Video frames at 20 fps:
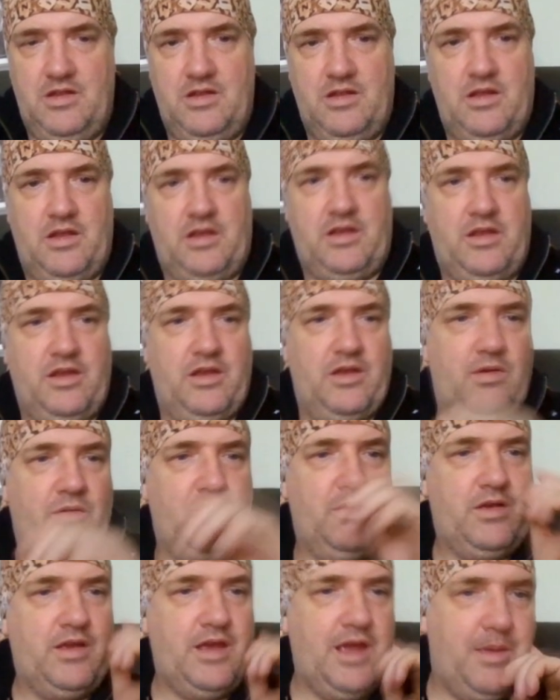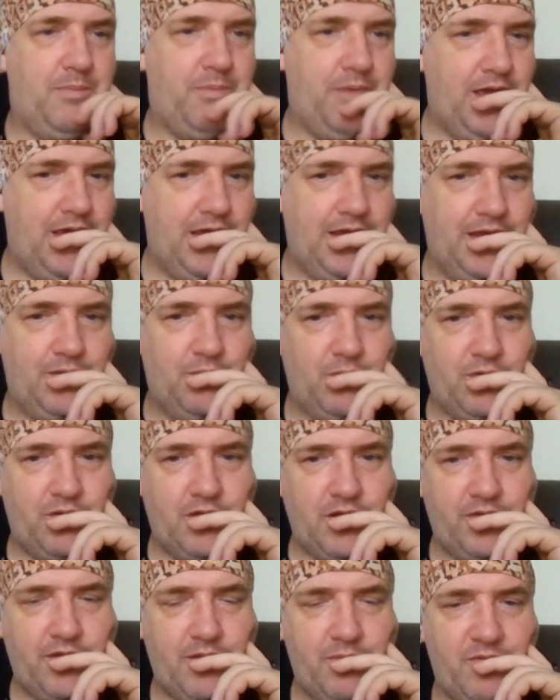Thank you. Okay, pain. What
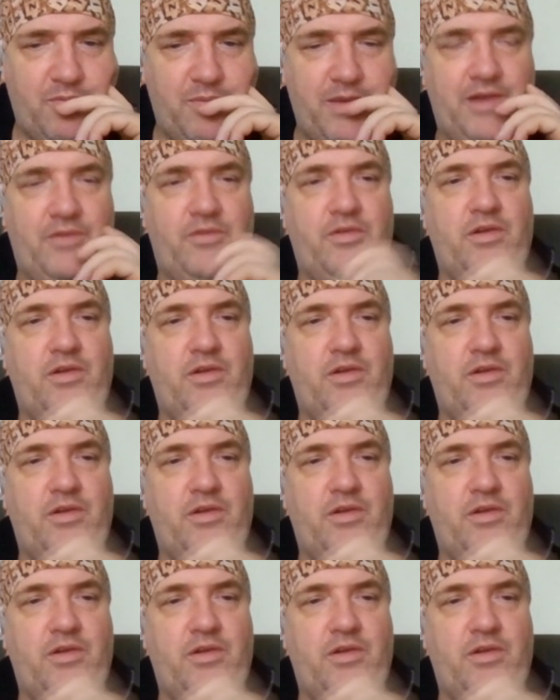got there for pain?